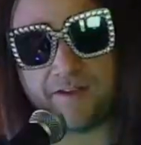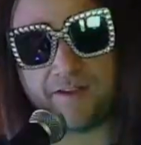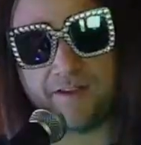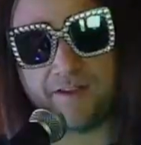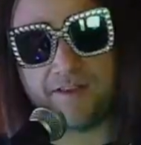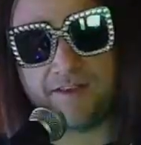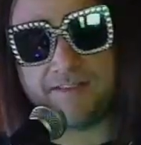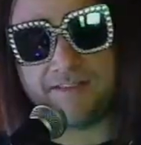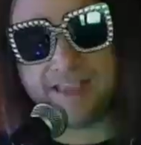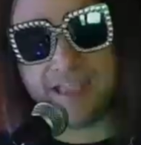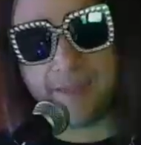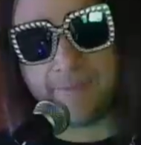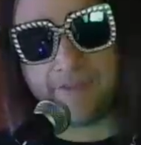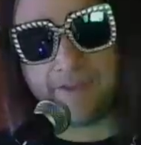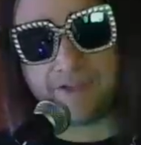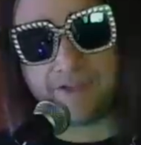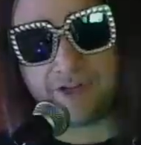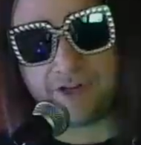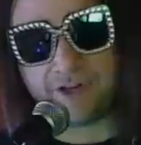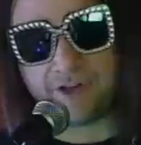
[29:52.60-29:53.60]

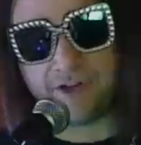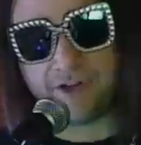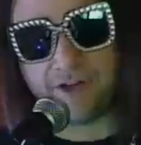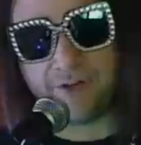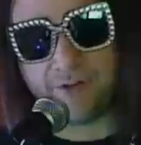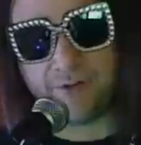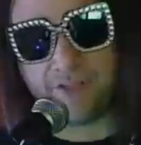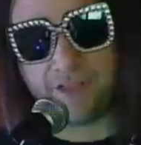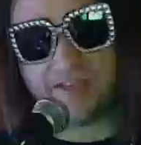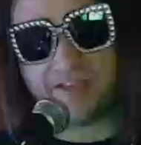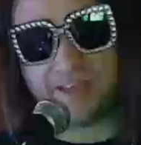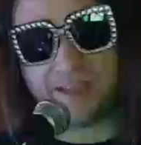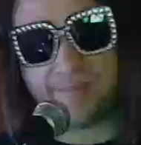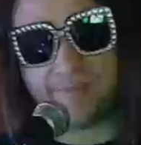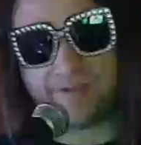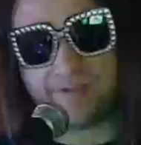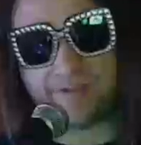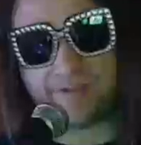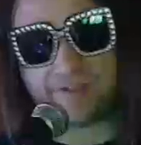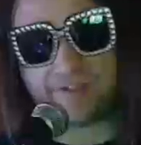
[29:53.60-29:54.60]
damage her and you will not
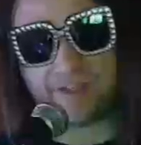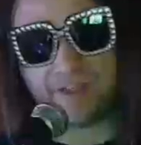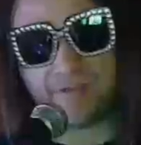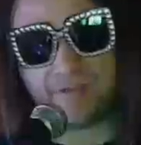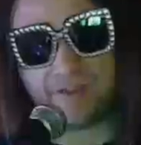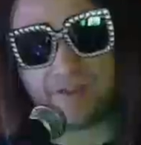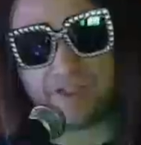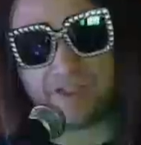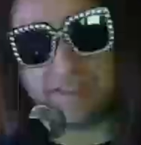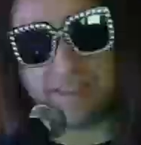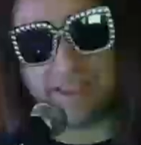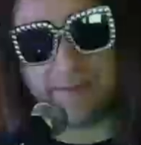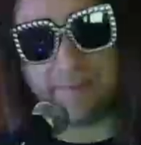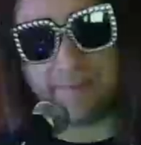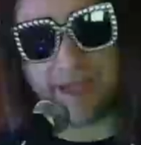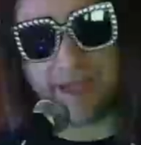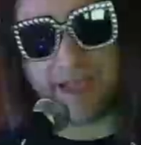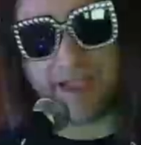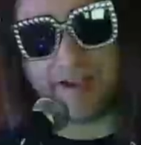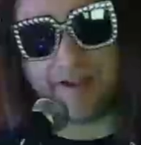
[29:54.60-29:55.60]
damage yourself. You just land
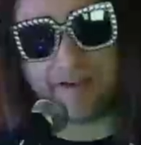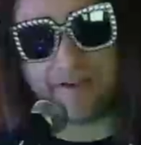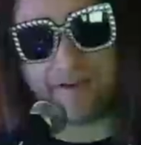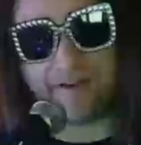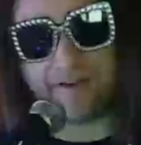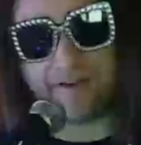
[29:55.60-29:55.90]
behind her.